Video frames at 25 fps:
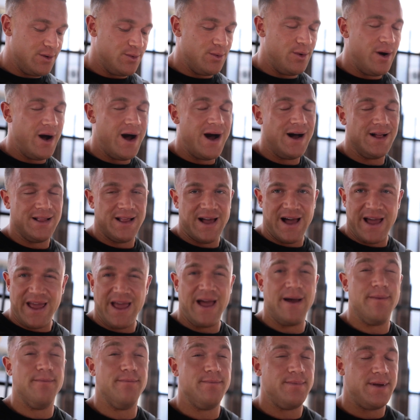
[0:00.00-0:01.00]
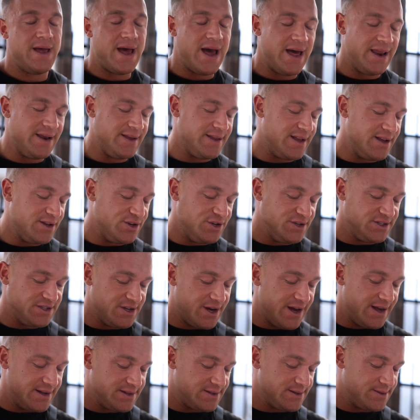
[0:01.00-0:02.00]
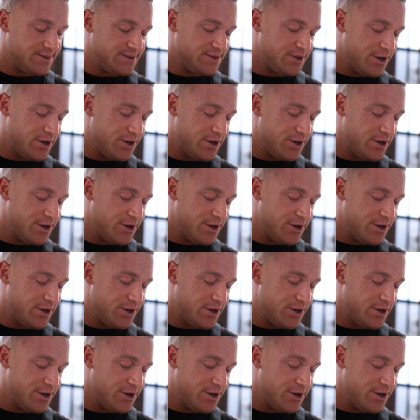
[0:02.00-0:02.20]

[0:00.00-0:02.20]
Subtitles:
while I am adding that new size.